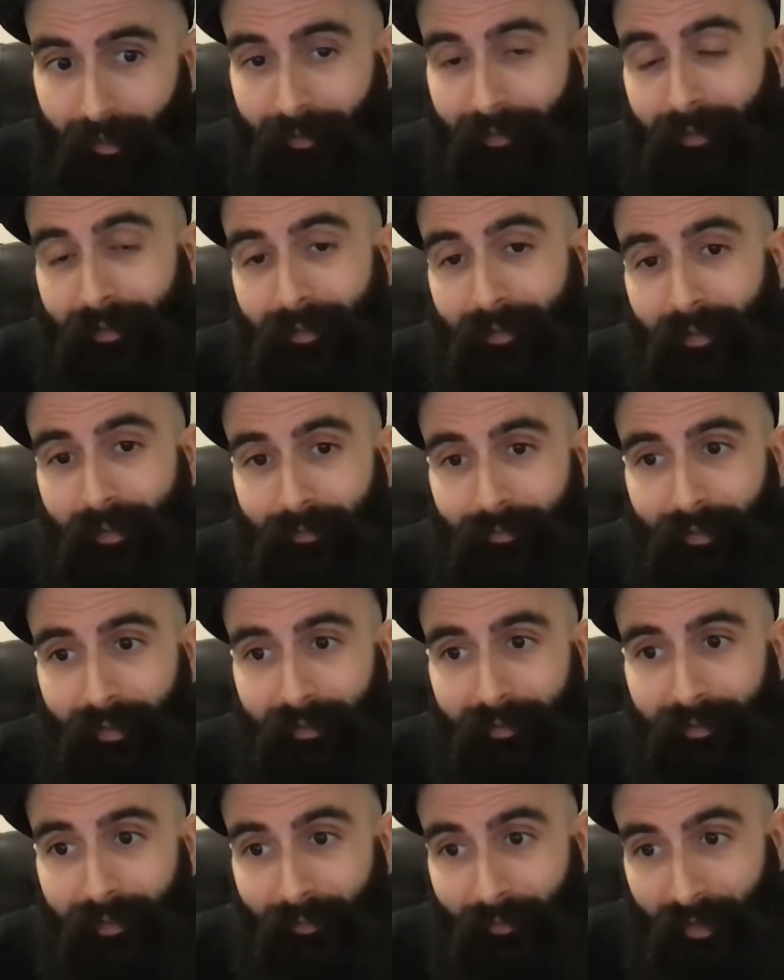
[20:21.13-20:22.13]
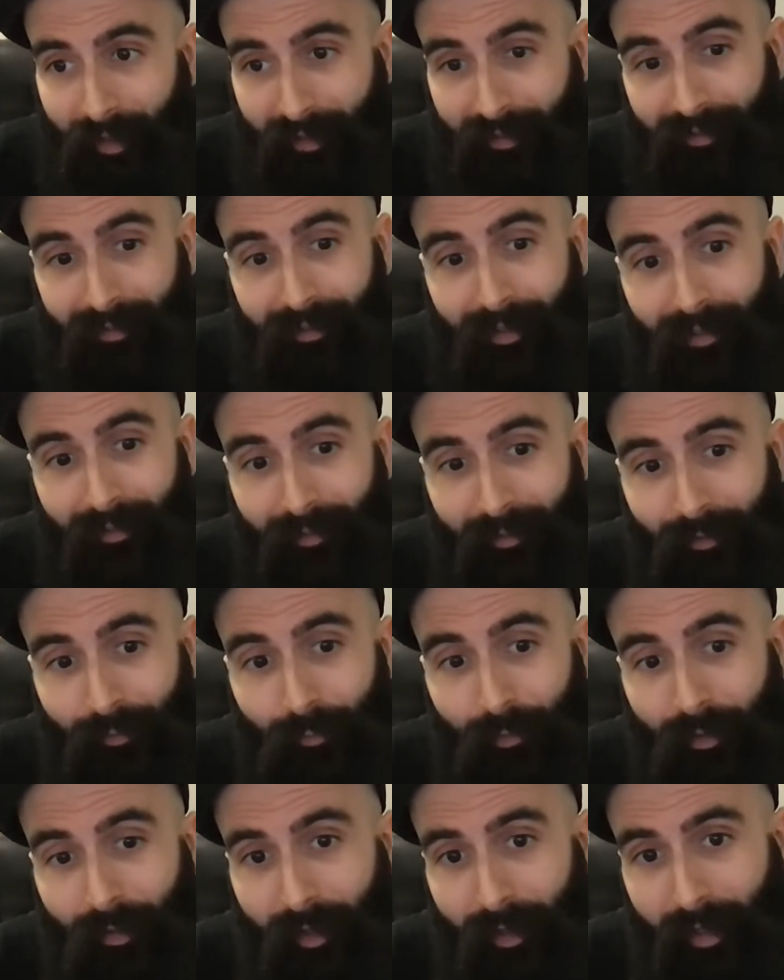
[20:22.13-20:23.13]
that the D flat 7 extended
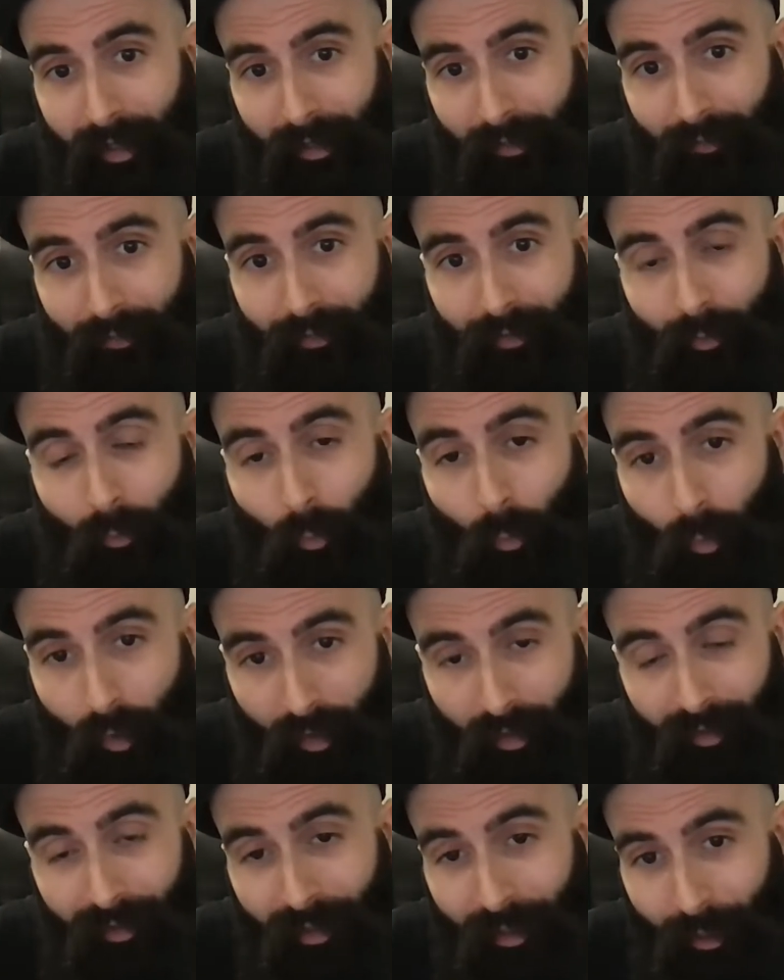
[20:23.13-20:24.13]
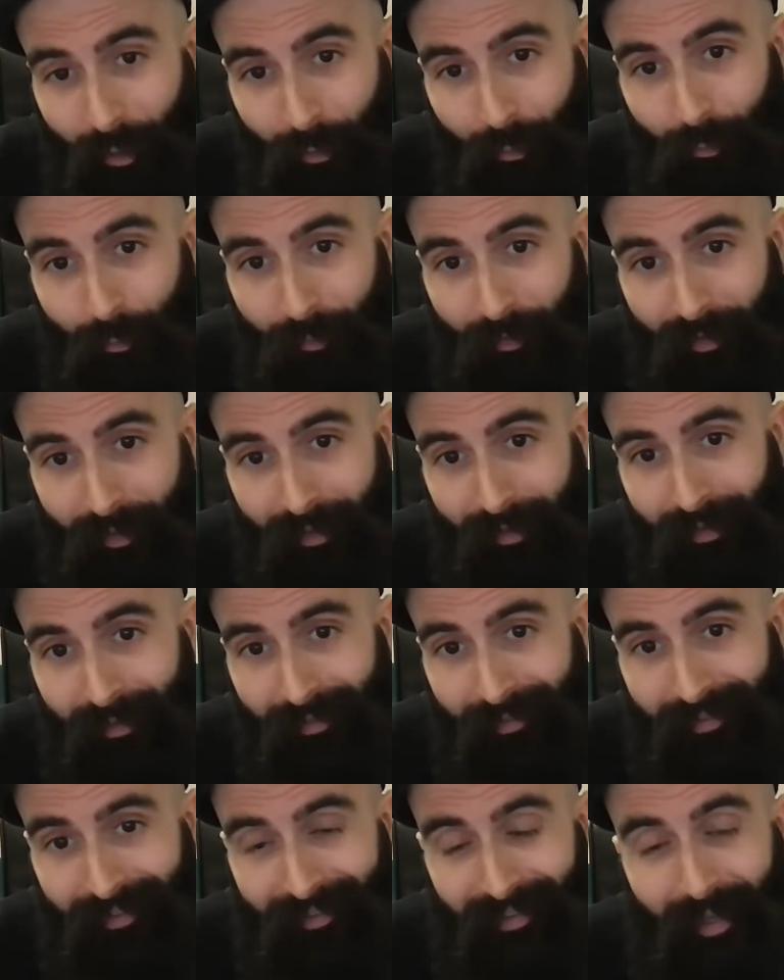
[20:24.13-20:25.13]
to the 9th will include
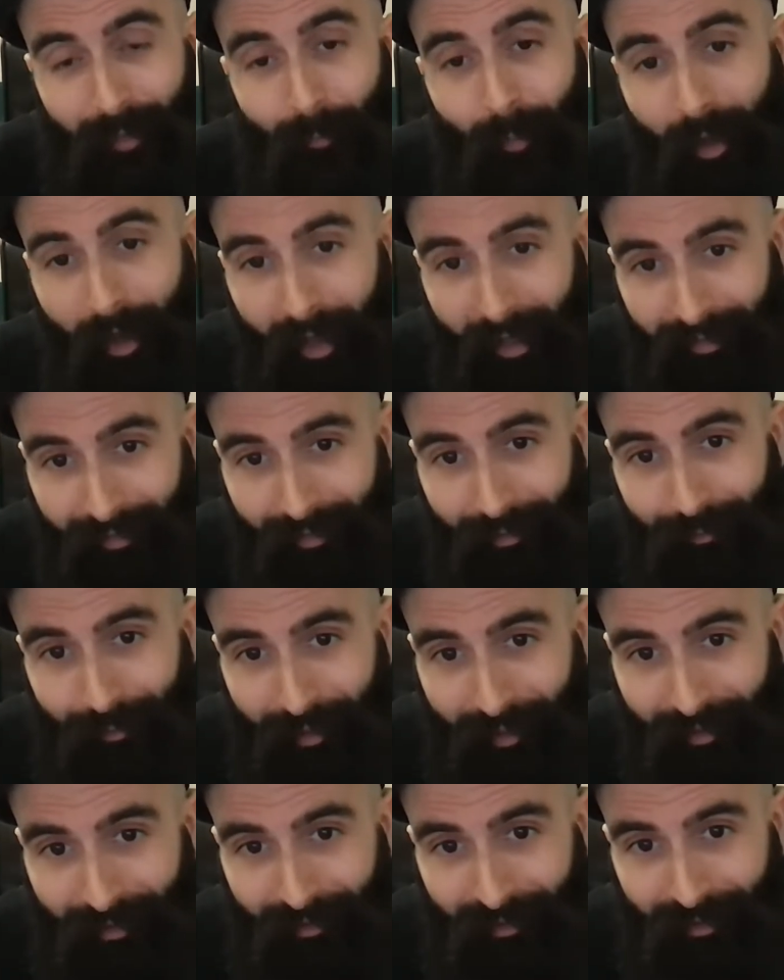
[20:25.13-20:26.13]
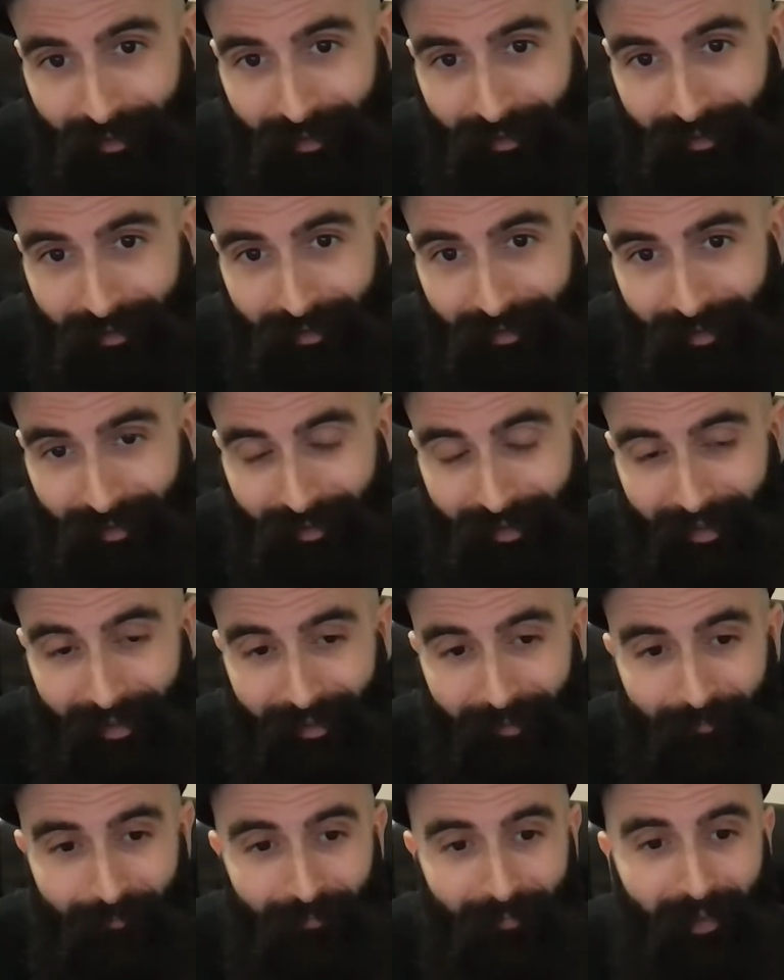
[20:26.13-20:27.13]
the same alteration,
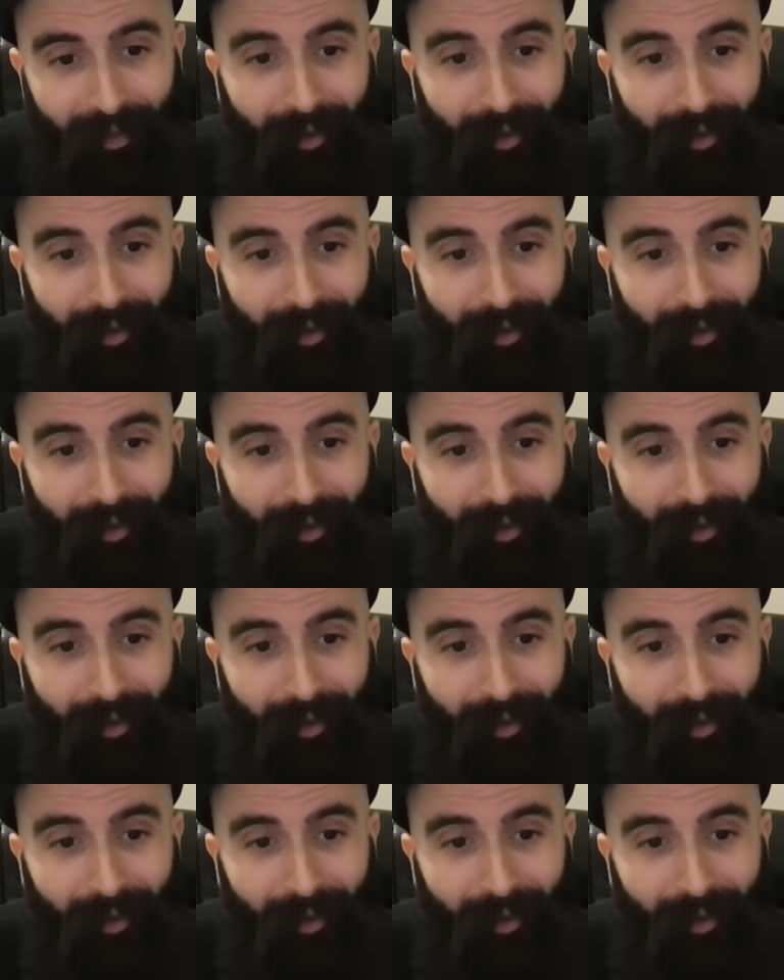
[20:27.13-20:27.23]
okay,